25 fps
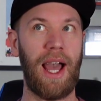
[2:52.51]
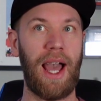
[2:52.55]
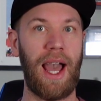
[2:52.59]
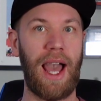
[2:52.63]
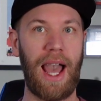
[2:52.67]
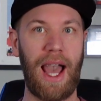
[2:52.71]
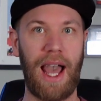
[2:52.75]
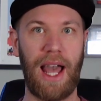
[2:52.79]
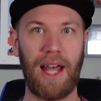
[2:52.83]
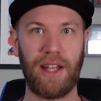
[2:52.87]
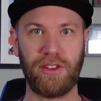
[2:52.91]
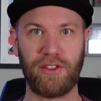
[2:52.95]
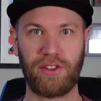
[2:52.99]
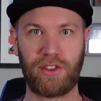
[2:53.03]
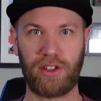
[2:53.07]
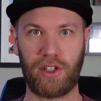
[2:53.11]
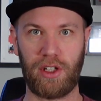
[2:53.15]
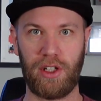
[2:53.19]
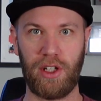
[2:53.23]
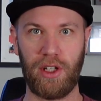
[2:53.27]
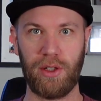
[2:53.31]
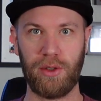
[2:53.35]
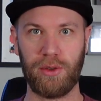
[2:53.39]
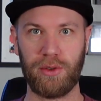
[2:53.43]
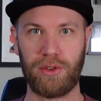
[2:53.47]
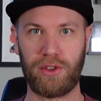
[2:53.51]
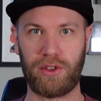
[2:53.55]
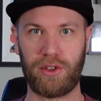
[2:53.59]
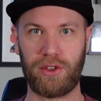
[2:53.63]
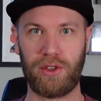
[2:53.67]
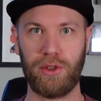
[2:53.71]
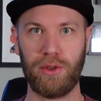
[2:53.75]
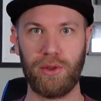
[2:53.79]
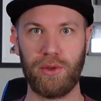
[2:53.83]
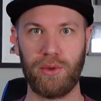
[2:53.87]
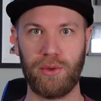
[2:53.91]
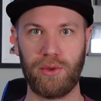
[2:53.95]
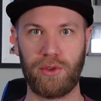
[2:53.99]
as close
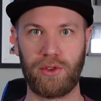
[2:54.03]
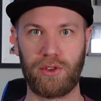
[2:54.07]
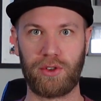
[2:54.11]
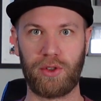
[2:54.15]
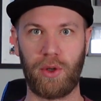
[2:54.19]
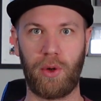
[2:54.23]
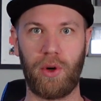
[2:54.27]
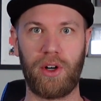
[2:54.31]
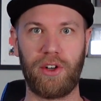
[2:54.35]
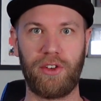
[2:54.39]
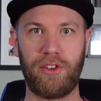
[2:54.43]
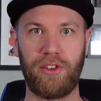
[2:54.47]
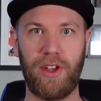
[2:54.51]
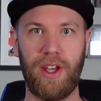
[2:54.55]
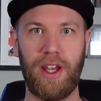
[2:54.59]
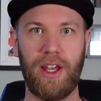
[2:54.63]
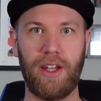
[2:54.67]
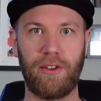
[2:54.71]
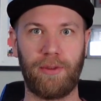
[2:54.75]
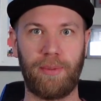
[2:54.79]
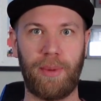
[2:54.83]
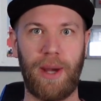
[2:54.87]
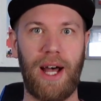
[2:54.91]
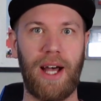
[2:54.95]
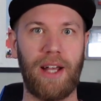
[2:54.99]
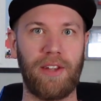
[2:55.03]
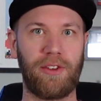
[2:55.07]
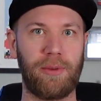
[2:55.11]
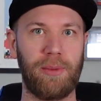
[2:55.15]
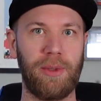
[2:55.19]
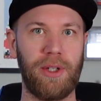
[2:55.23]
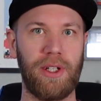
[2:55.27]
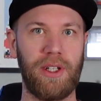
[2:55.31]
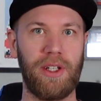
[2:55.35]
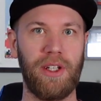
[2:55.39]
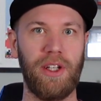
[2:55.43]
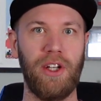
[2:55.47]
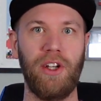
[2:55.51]
to source as
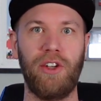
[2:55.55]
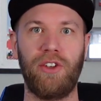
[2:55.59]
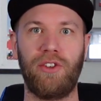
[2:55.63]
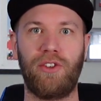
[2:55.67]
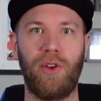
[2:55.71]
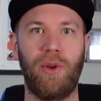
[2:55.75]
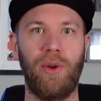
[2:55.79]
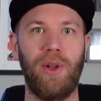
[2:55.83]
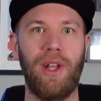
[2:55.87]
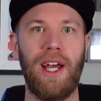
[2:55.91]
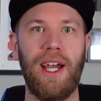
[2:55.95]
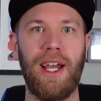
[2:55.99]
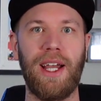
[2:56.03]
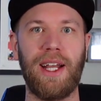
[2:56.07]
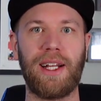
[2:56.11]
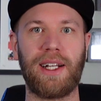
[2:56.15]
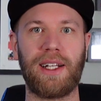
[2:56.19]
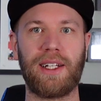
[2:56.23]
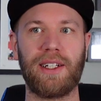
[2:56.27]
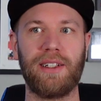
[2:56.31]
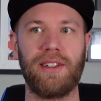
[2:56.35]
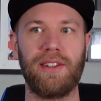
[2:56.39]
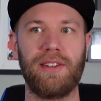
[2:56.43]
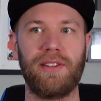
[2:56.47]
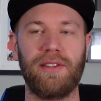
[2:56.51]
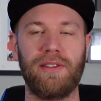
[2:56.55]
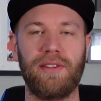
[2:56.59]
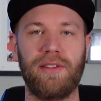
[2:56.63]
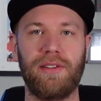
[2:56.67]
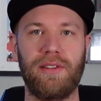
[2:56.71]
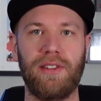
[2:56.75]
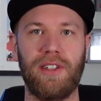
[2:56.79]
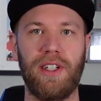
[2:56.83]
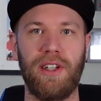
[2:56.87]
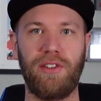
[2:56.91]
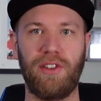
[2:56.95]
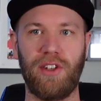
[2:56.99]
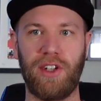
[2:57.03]
possible. So like
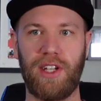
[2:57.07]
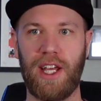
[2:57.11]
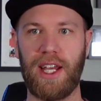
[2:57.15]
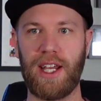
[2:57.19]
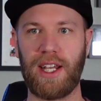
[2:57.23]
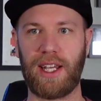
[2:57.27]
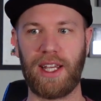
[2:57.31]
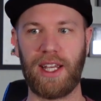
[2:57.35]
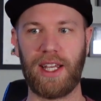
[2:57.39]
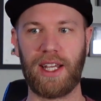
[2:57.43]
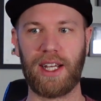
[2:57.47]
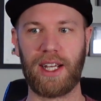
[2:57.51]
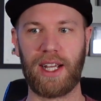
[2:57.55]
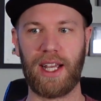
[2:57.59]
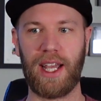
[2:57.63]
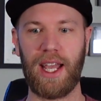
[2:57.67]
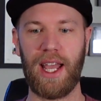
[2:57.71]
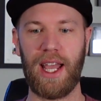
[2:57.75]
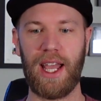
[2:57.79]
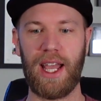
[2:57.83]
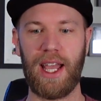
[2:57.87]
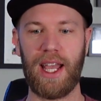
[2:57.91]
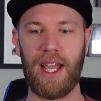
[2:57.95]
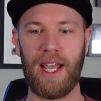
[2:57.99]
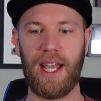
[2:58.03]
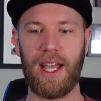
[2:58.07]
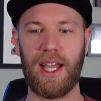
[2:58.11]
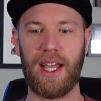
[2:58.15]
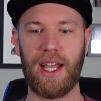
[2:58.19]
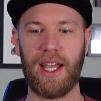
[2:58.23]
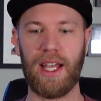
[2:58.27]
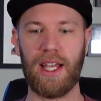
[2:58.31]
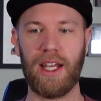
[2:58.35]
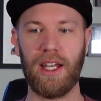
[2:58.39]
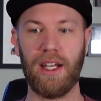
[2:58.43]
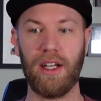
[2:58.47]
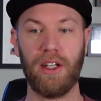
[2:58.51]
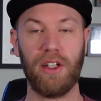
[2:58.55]
if you're taking
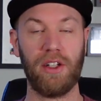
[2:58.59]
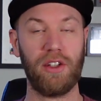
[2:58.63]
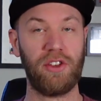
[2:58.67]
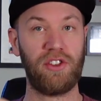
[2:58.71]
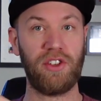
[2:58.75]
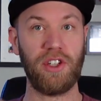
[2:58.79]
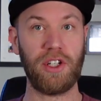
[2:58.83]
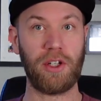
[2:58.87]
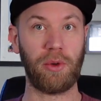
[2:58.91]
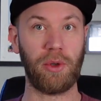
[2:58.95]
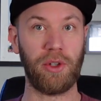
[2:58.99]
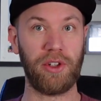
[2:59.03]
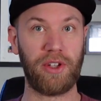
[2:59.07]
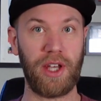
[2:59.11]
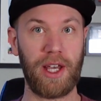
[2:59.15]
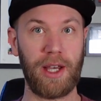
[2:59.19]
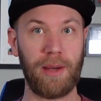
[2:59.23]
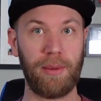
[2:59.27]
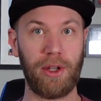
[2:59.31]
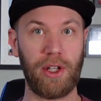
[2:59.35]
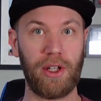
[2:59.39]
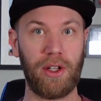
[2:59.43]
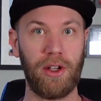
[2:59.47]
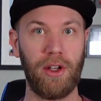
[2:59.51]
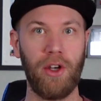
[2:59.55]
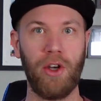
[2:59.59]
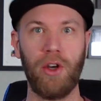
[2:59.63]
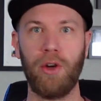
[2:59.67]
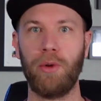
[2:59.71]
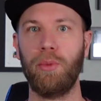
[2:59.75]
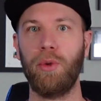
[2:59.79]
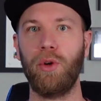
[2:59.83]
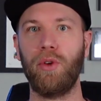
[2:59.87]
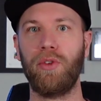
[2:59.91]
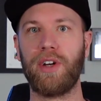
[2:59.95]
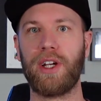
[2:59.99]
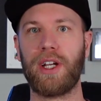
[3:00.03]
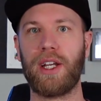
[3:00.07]
a SQL table,
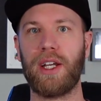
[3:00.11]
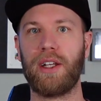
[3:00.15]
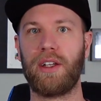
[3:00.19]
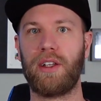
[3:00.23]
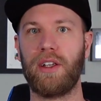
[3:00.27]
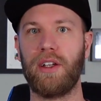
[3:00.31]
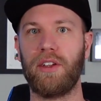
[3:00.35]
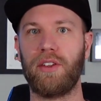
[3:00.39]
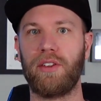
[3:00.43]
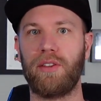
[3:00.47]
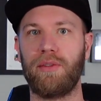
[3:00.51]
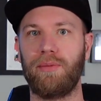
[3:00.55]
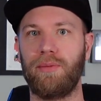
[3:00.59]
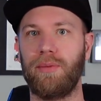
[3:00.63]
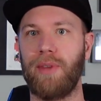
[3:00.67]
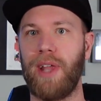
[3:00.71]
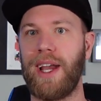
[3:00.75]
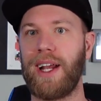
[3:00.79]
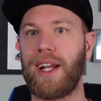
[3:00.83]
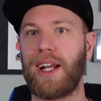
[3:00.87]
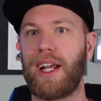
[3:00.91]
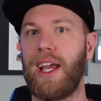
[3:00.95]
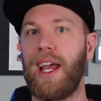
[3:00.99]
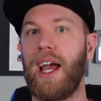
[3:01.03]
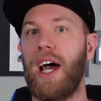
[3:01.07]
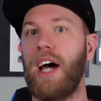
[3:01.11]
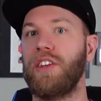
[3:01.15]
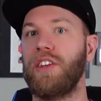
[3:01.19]
moving it to like a